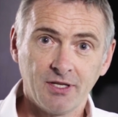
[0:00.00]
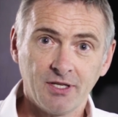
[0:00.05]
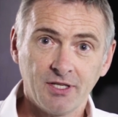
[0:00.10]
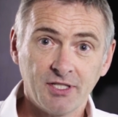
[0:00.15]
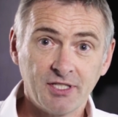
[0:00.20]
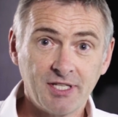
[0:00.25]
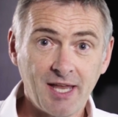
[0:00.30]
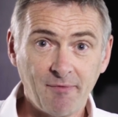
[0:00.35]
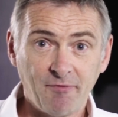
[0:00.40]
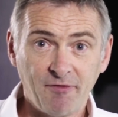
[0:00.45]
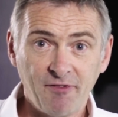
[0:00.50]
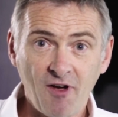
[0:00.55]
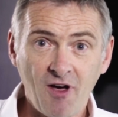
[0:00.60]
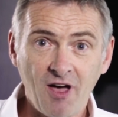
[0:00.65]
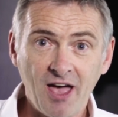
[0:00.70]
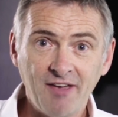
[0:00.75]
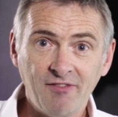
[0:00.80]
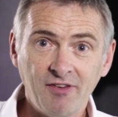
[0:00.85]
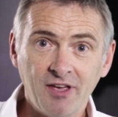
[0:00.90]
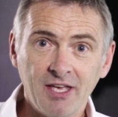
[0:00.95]
Step
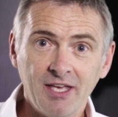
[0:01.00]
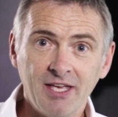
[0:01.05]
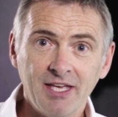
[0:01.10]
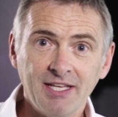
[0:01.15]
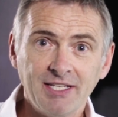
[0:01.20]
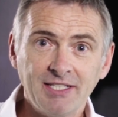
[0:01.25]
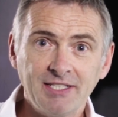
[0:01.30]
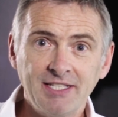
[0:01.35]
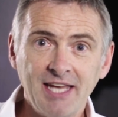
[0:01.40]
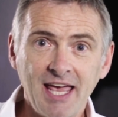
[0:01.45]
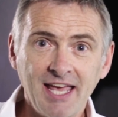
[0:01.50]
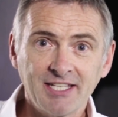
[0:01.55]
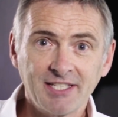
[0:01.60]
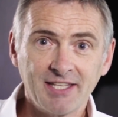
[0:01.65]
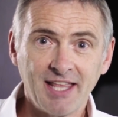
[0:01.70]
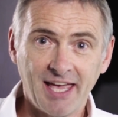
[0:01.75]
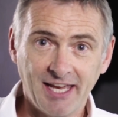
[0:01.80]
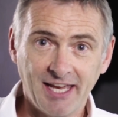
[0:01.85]
five, test that